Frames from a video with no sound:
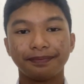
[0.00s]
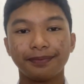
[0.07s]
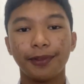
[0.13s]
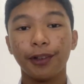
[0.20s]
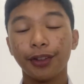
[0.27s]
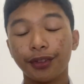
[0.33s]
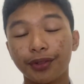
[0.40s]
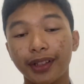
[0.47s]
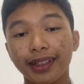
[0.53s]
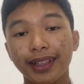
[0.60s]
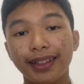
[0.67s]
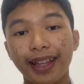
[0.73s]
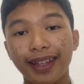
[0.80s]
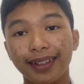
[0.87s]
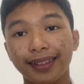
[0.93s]
Those were the
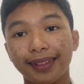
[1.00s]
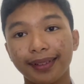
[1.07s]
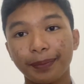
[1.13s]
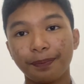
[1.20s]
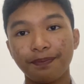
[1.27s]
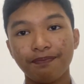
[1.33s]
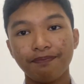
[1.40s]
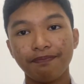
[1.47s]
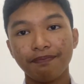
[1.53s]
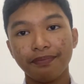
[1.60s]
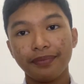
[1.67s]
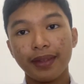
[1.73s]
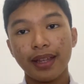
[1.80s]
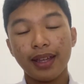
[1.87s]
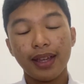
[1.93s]
days.
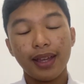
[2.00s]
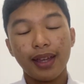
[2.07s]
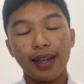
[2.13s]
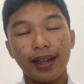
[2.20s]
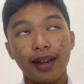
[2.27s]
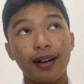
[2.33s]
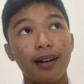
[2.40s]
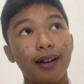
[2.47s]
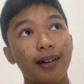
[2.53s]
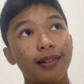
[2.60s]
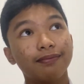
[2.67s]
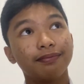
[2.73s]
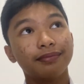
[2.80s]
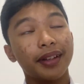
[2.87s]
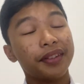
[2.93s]

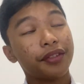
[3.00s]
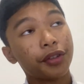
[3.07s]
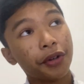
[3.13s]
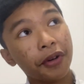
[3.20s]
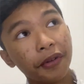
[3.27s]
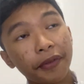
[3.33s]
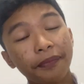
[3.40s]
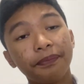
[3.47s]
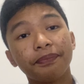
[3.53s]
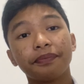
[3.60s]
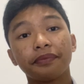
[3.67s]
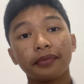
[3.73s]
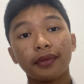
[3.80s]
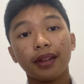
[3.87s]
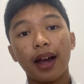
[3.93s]
And so,
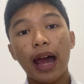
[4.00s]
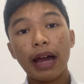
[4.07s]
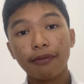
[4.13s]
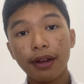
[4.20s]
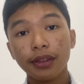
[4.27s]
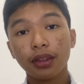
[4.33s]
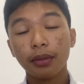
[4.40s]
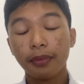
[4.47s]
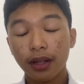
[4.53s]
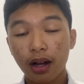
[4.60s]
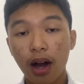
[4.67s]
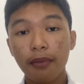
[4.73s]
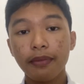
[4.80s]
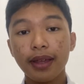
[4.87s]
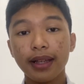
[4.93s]
I went to
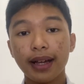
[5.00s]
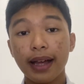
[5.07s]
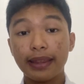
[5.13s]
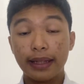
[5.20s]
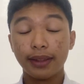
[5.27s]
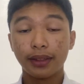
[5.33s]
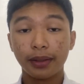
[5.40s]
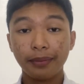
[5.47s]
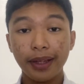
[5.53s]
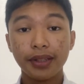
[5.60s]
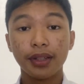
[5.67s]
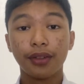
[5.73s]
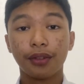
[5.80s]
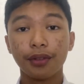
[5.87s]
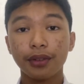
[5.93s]
becoming an
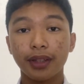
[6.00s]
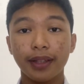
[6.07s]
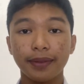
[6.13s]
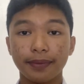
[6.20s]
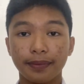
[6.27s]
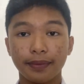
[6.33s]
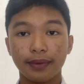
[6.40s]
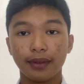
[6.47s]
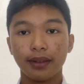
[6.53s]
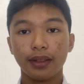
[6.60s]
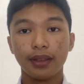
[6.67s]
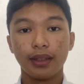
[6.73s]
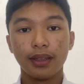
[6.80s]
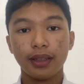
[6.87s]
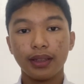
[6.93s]
intermediate student.
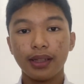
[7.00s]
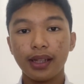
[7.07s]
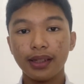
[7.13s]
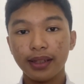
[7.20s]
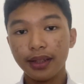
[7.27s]
In